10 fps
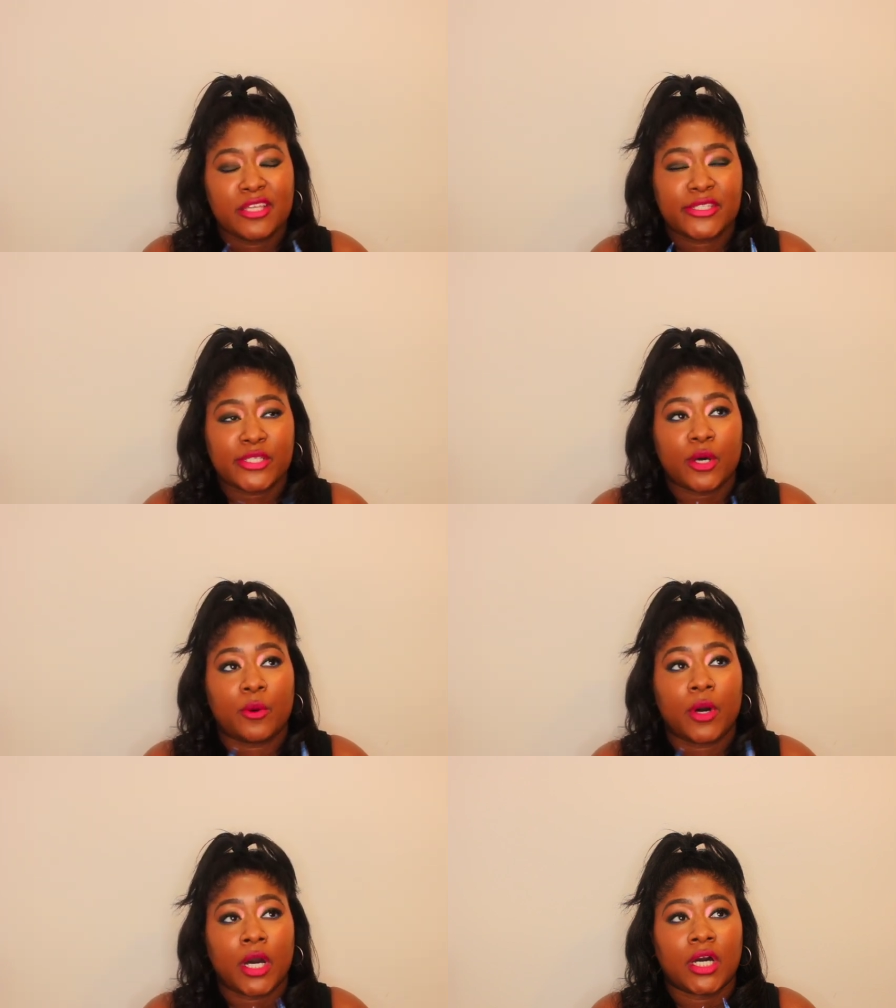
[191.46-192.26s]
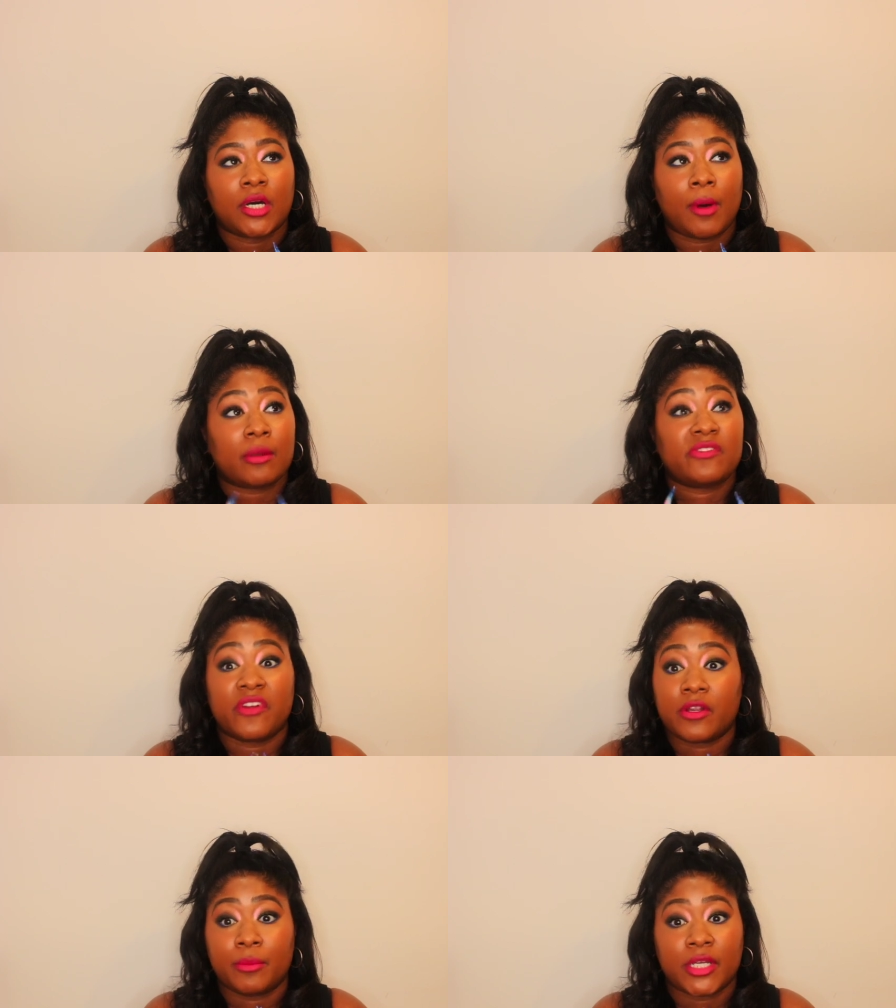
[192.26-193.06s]
So uh, I was
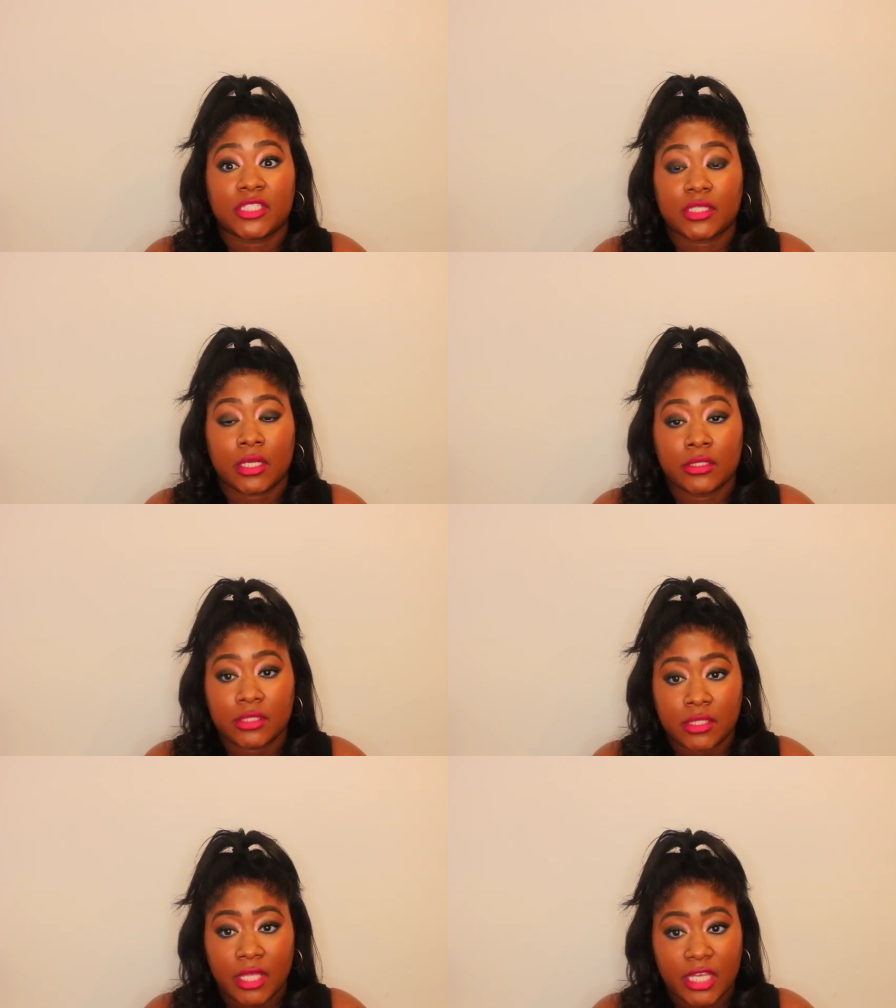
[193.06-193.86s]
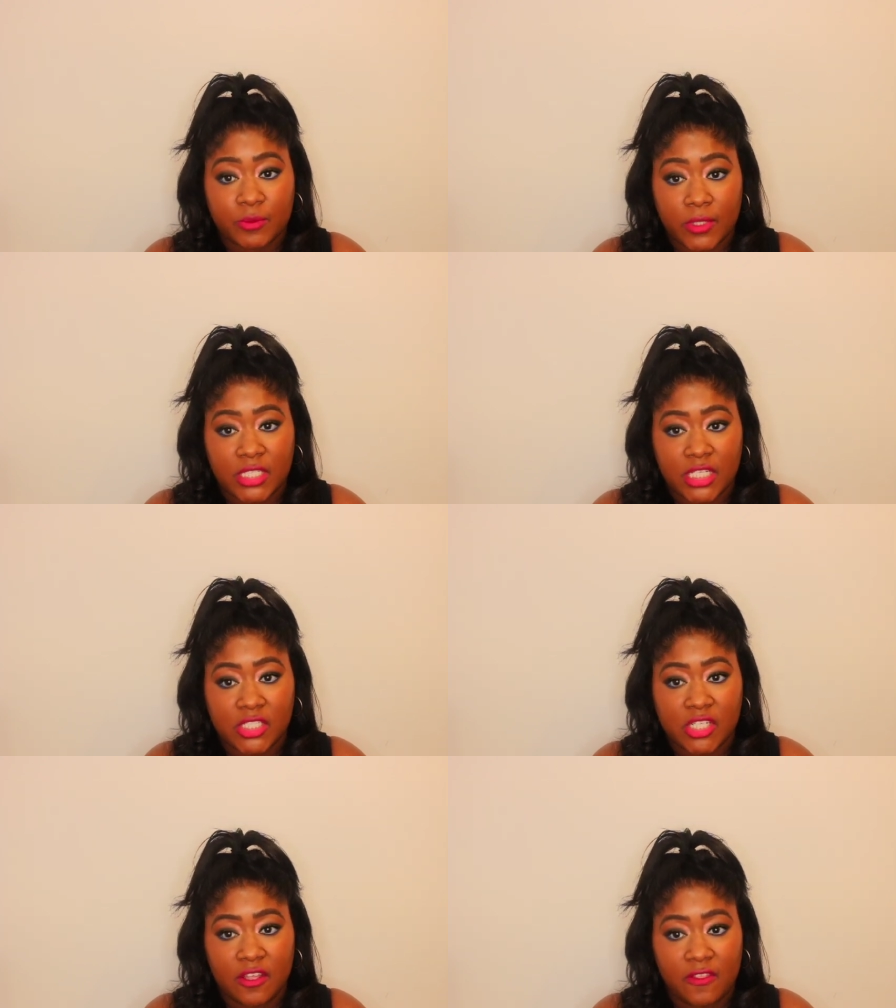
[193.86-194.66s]
very much under the
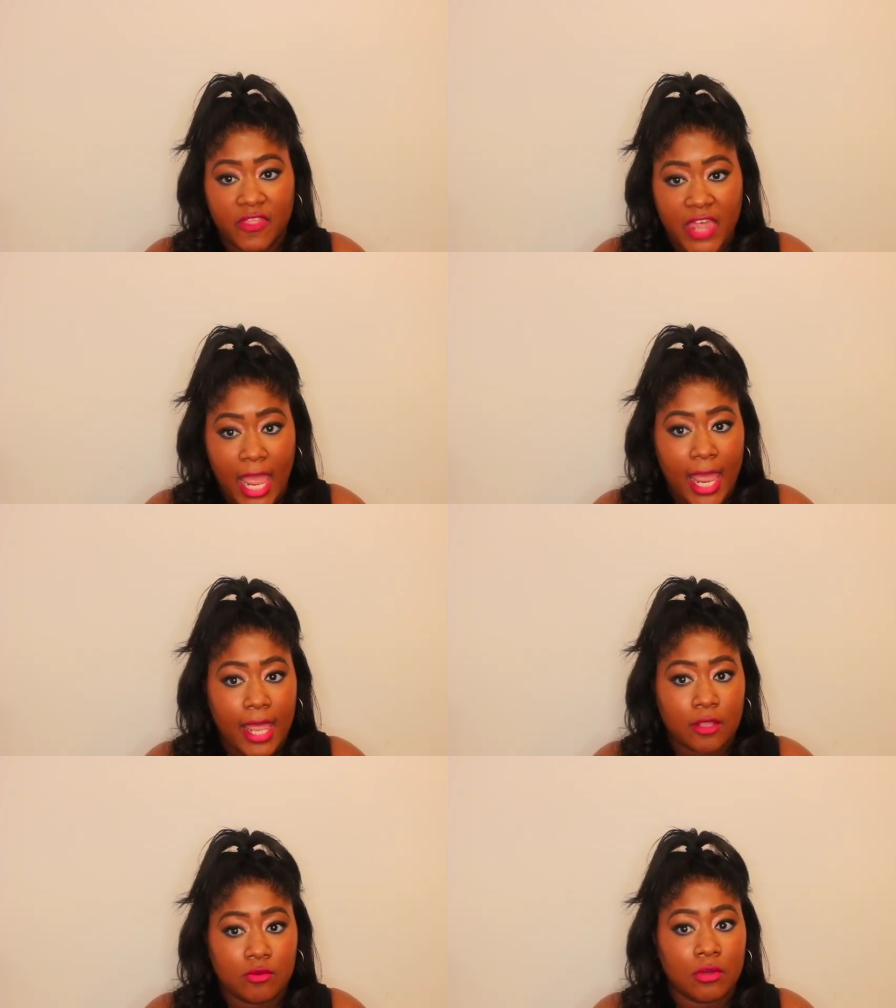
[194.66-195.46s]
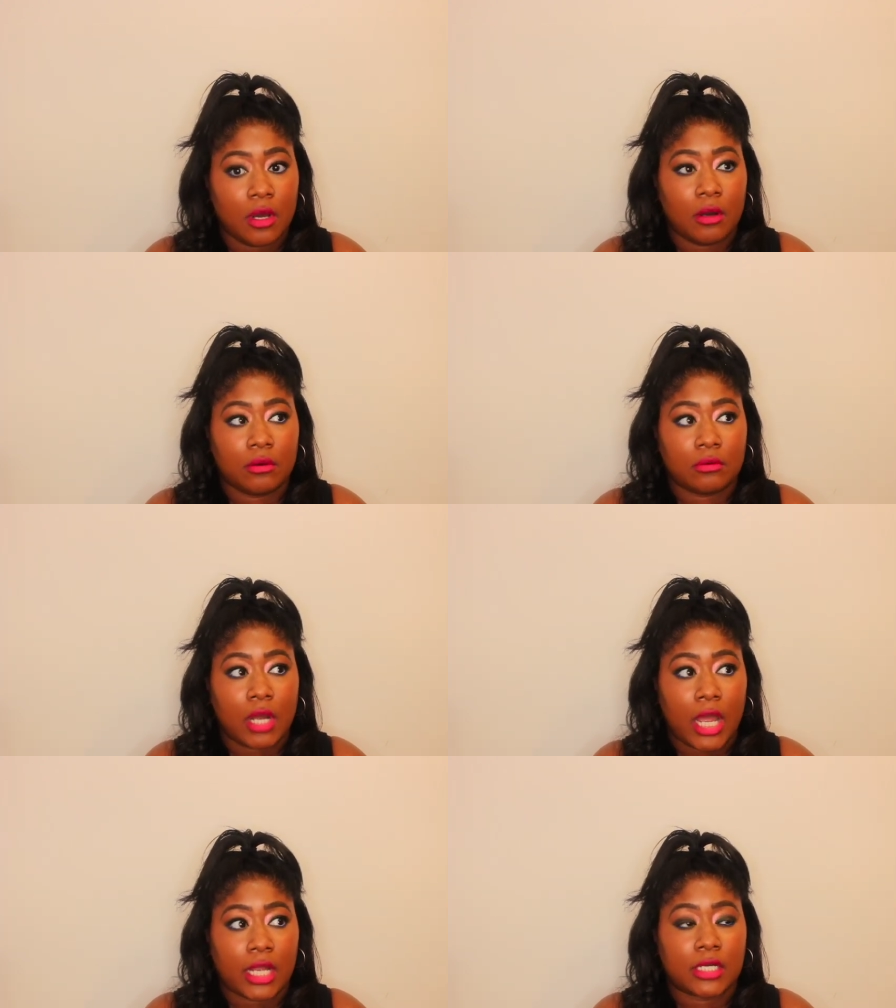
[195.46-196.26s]
expectation that, you know,
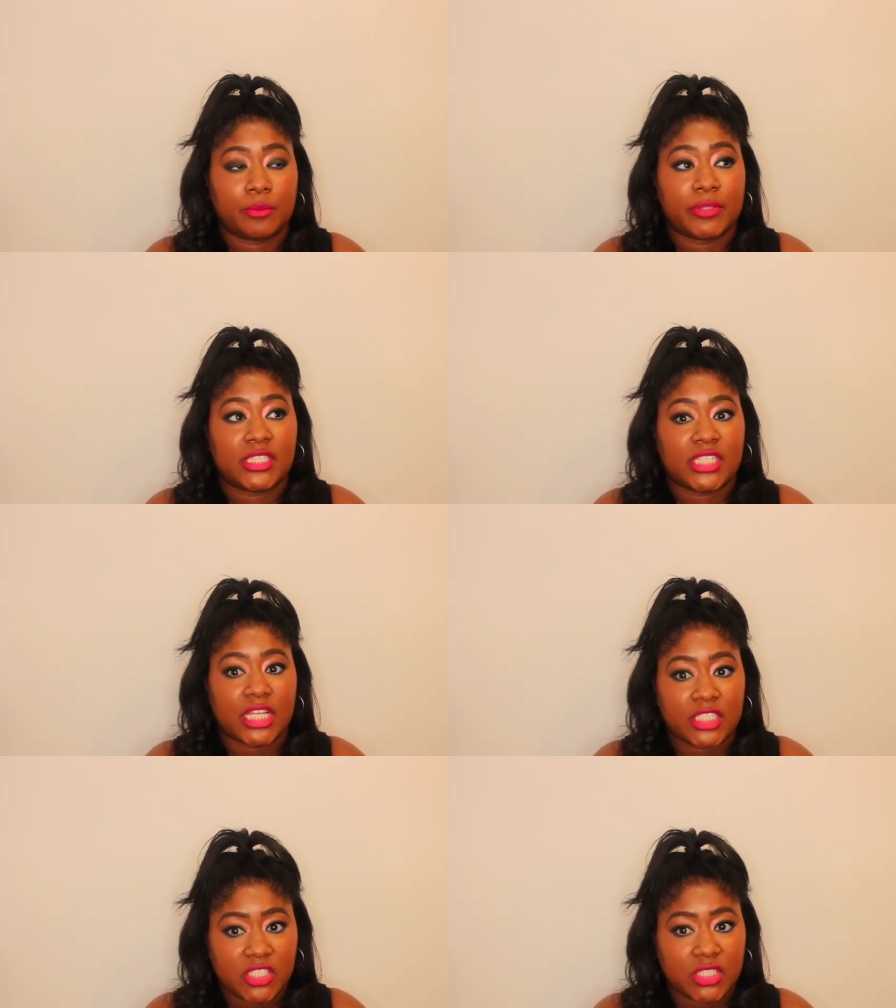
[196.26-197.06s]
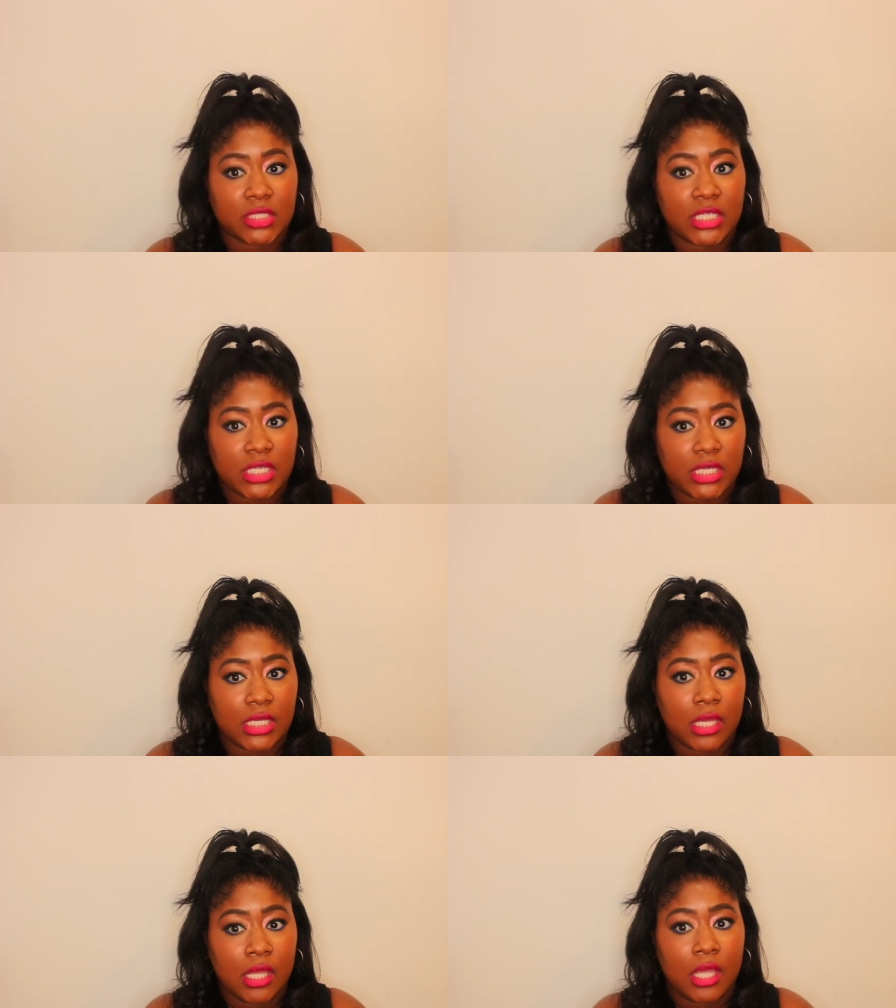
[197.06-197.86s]
I could potentially